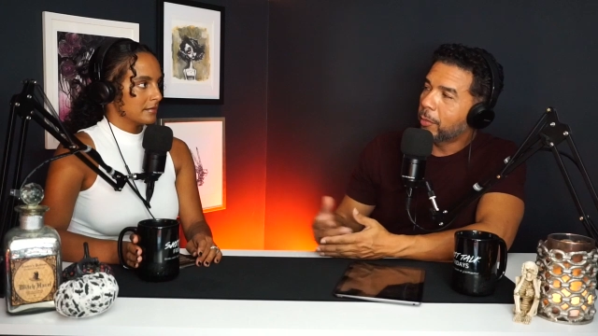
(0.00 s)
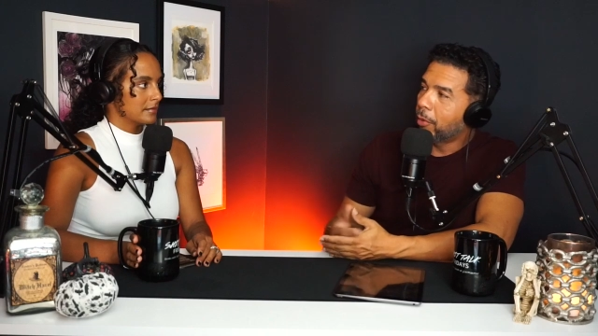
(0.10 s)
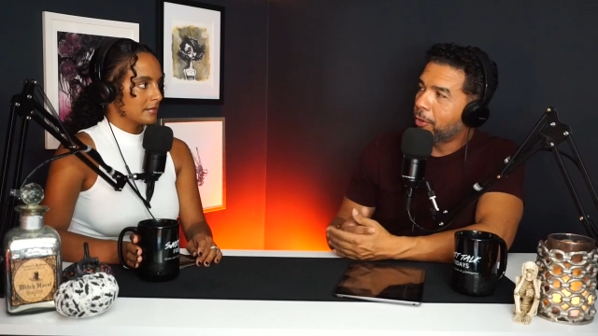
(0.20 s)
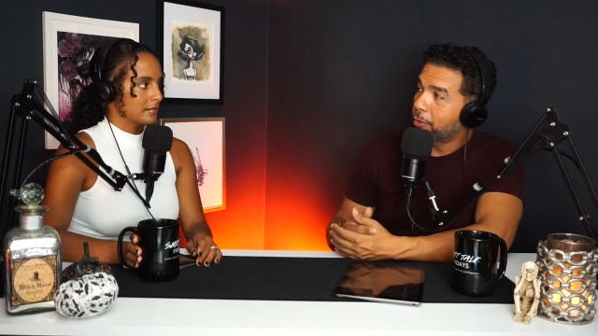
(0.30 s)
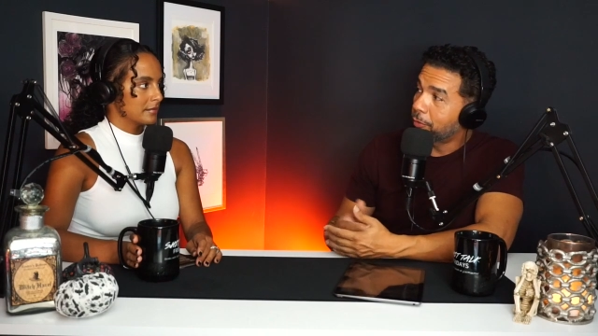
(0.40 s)
Speaker 1: their
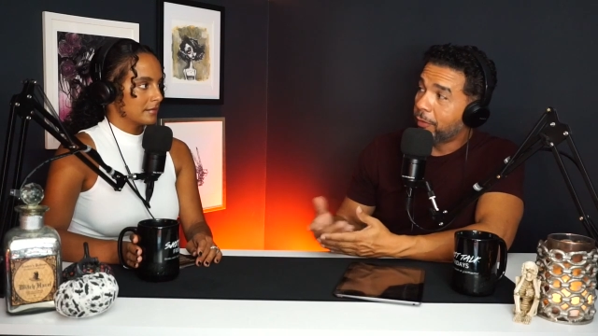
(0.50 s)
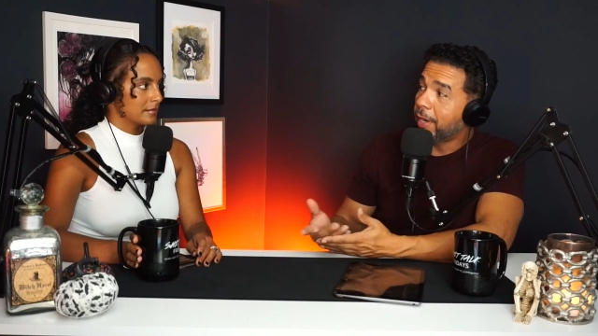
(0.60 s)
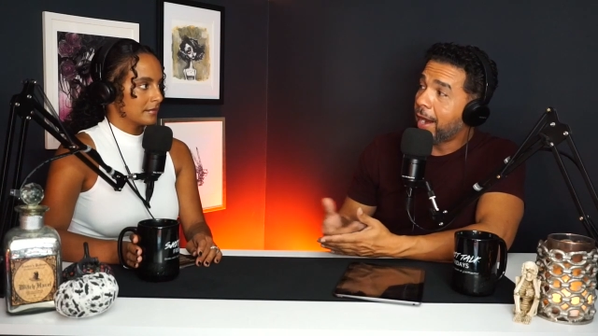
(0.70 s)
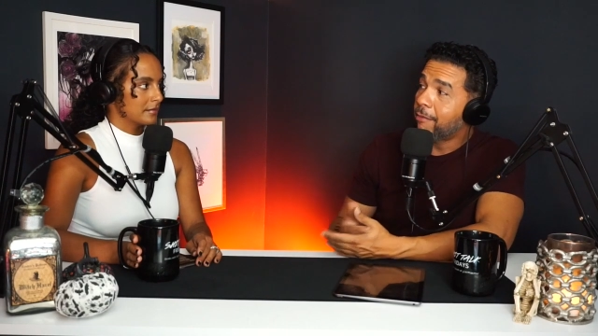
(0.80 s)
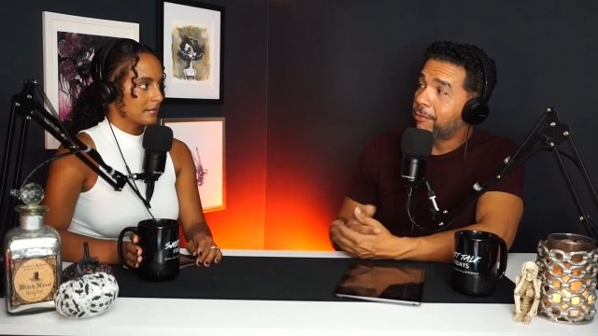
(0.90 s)
partner is a
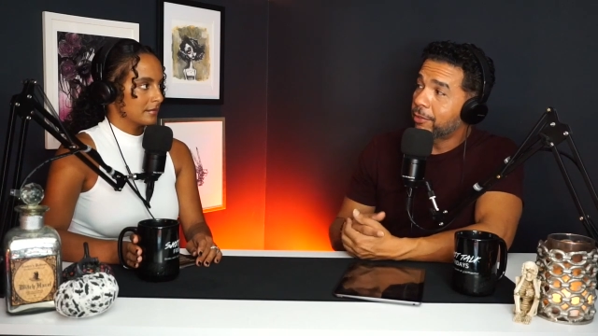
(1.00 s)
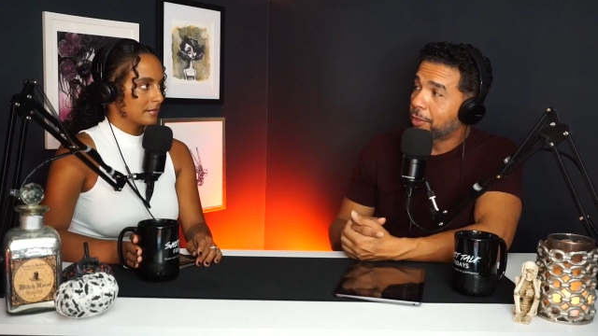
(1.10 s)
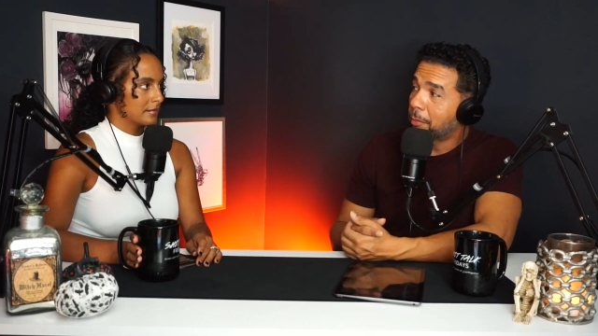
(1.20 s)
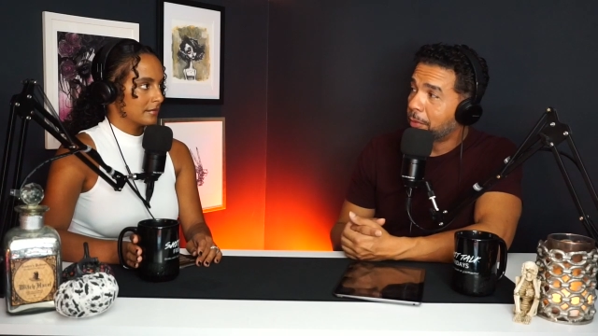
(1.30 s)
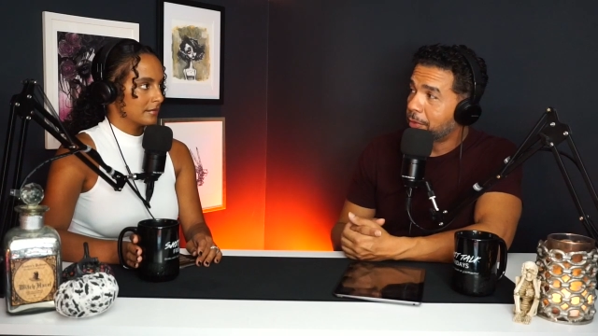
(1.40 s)
very average
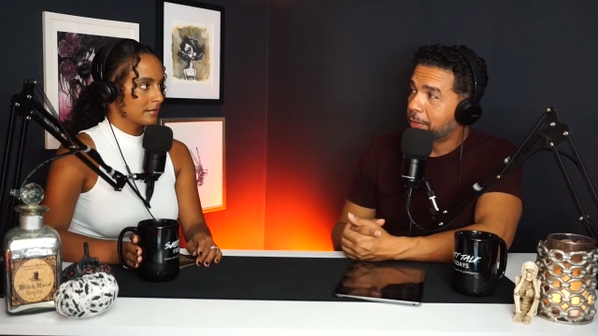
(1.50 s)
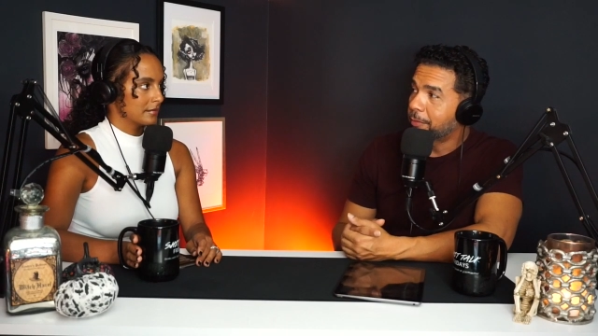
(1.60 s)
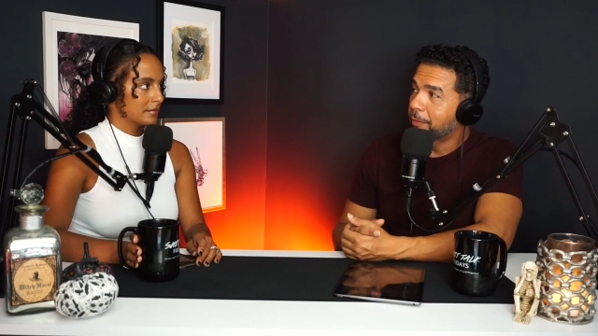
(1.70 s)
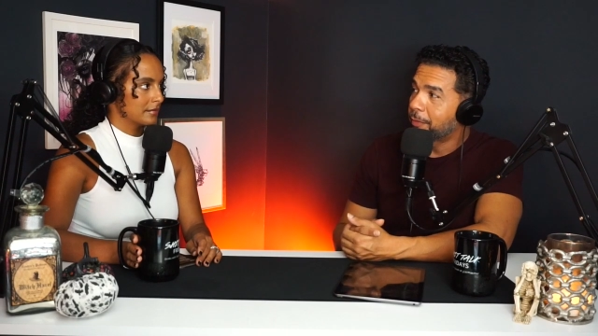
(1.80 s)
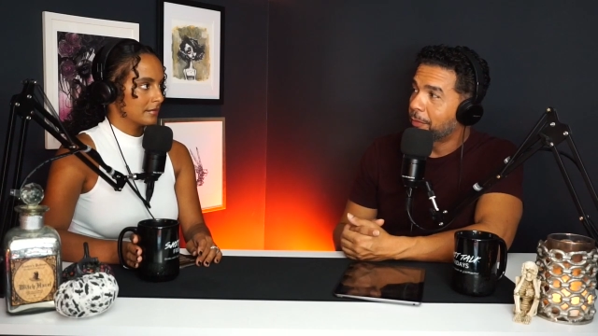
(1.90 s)
looking
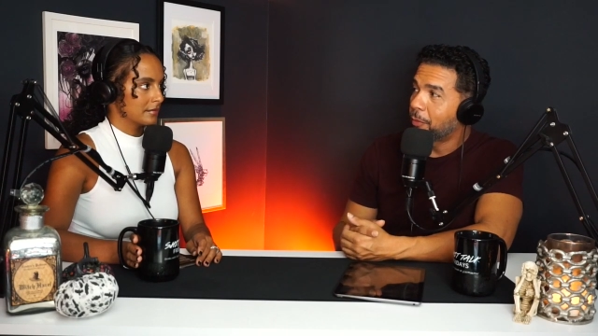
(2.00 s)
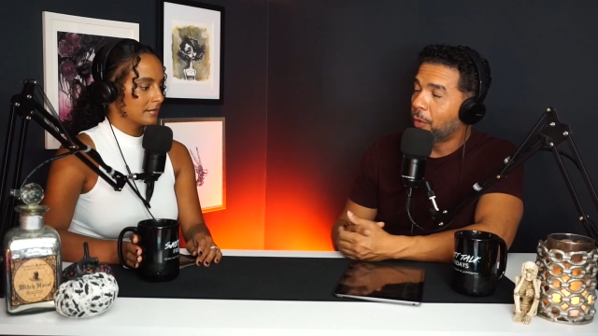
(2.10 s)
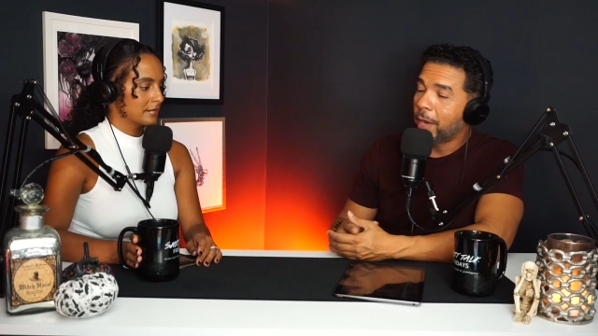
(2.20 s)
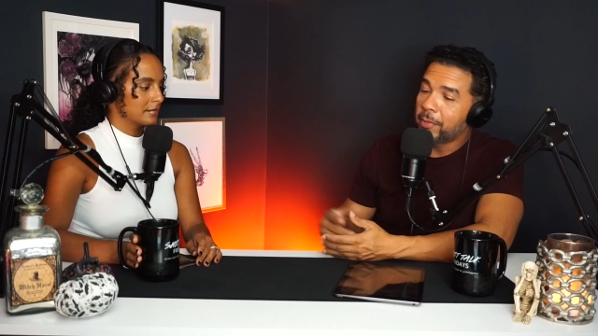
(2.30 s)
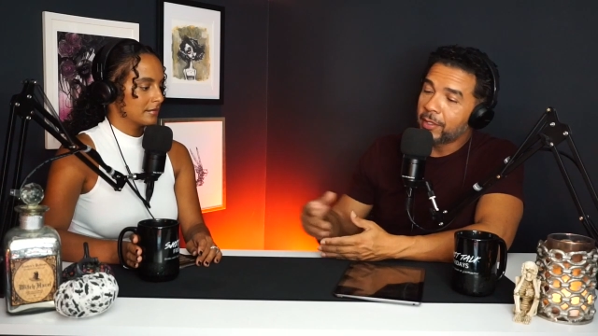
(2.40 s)
person. Mm.
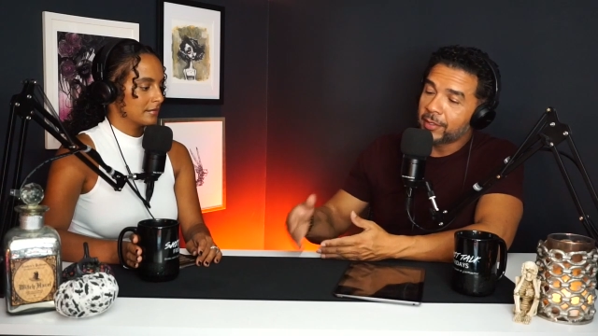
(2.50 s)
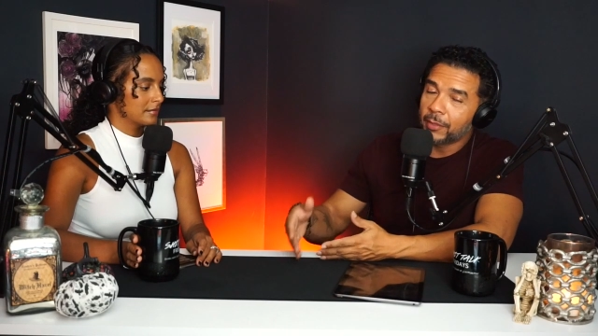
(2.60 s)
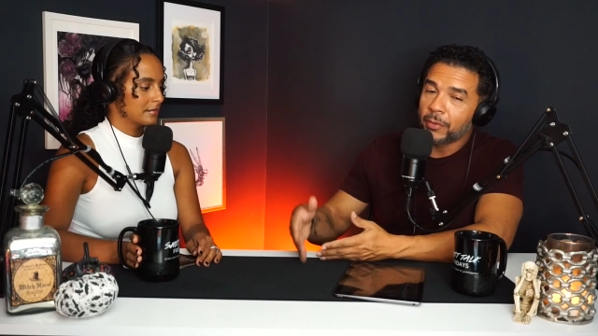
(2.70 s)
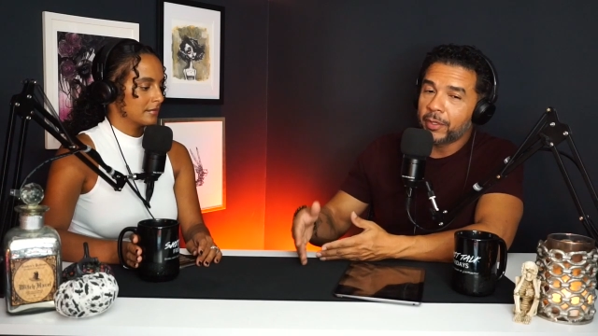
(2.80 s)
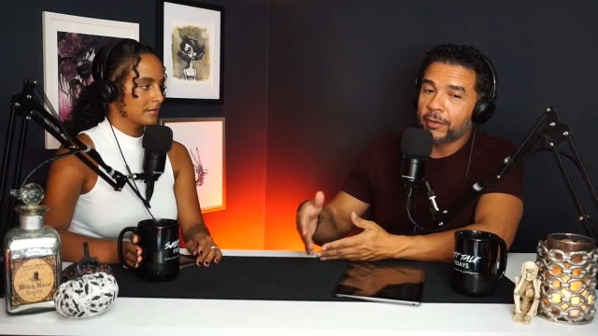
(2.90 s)
Why? Because
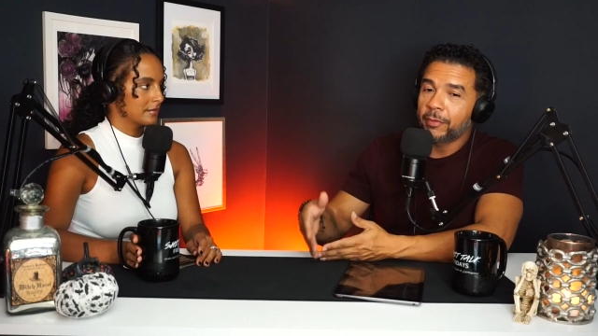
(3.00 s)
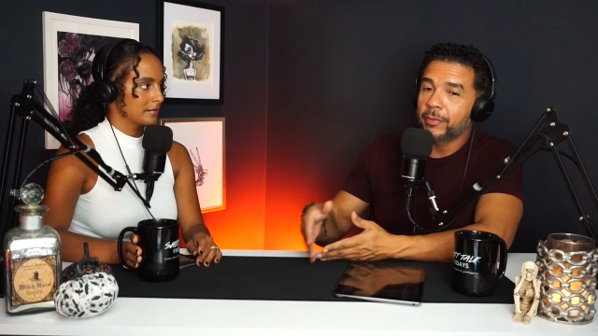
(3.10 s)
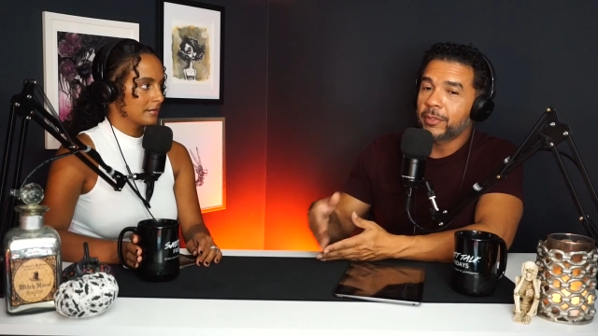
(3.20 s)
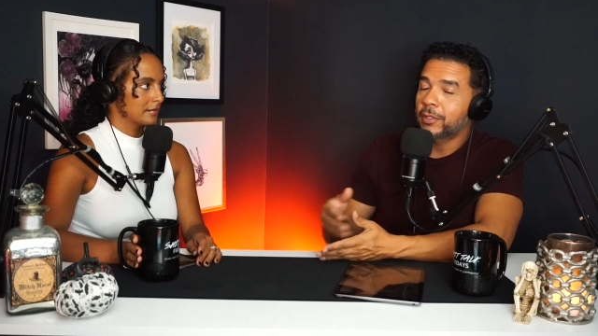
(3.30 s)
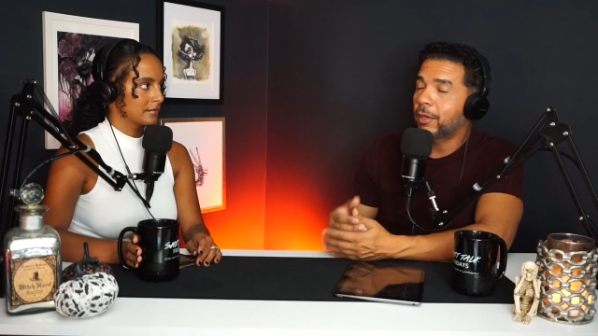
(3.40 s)
they were there
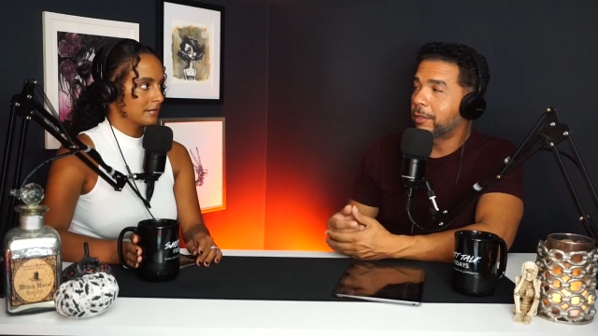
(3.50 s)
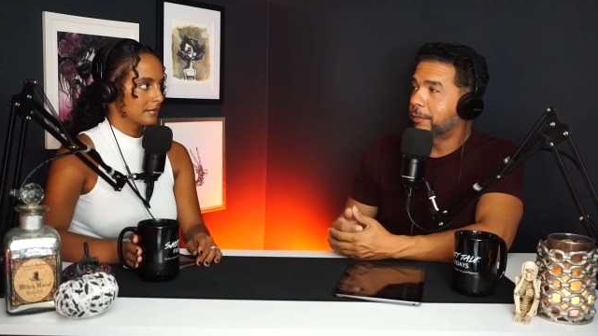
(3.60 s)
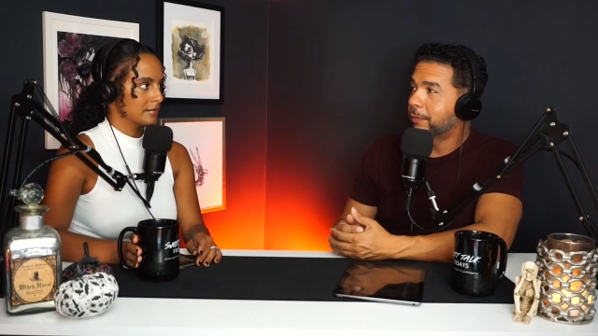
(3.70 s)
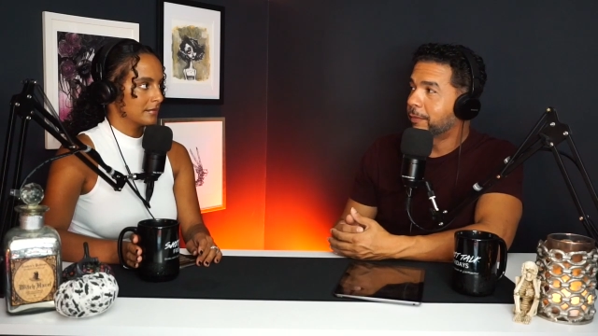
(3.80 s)
from the start.